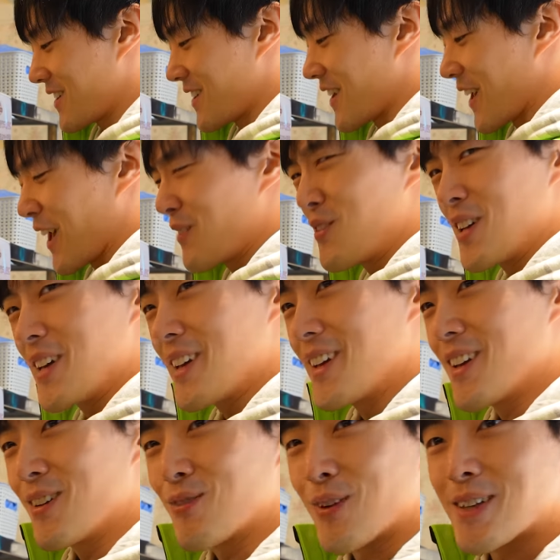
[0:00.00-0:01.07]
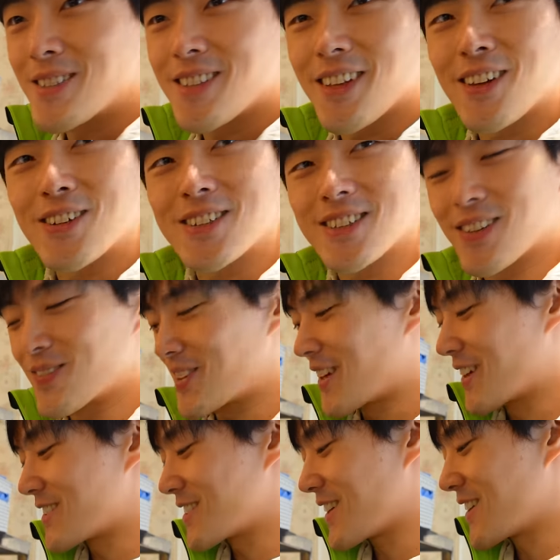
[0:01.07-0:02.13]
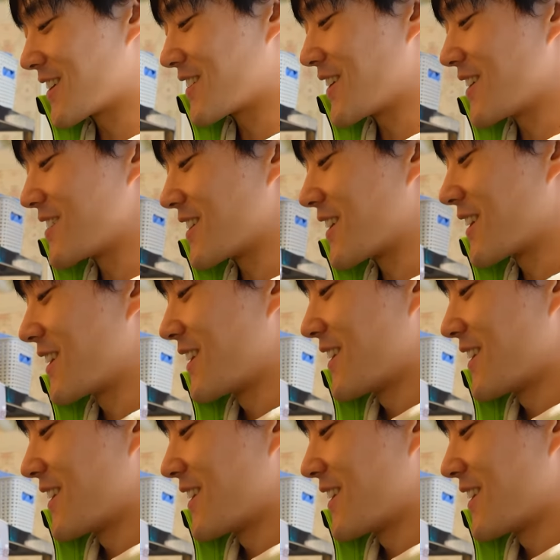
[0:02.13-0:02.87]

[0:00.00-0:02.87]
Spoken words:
Like every Wednesday or something. It's kind of crazy.